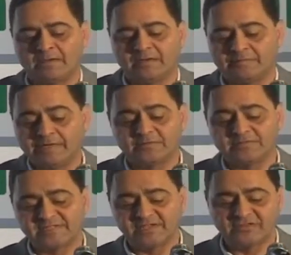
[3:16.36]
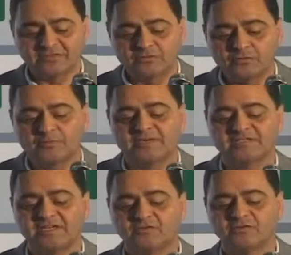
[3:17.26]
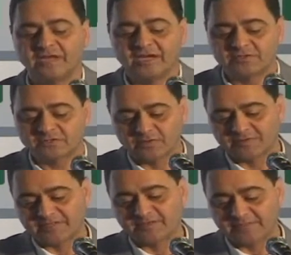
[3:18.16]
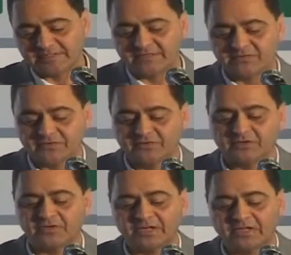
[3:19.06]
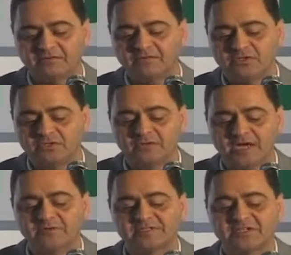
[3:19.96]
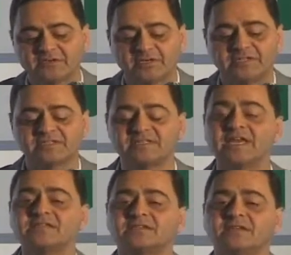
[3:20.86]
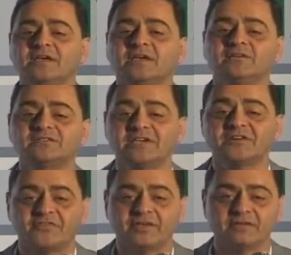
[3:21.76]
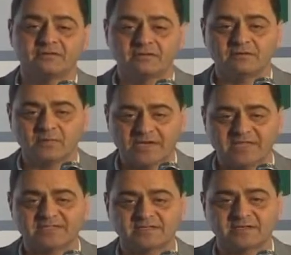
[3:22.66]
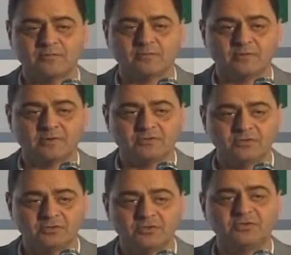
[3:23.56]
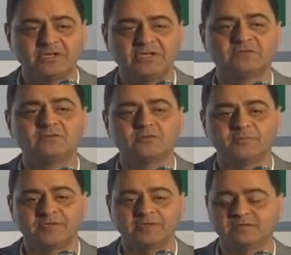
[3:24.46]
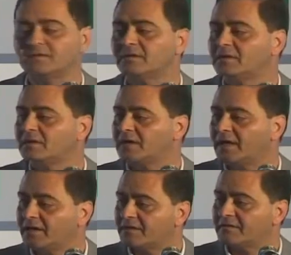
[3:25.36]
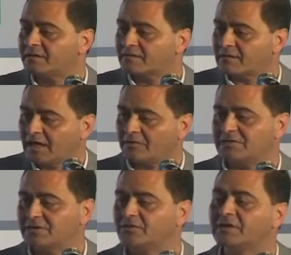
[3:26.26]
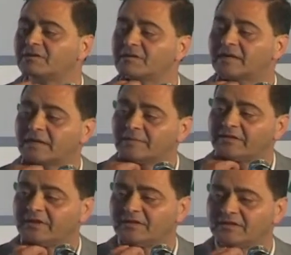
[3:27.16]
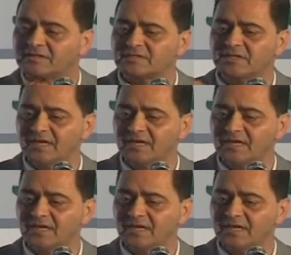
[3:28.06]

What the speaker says: About 72% of the households in the Palestinian territory need new housing units. That's in a survey. We asked them, do you need to build another housing unit in the coming 10 years?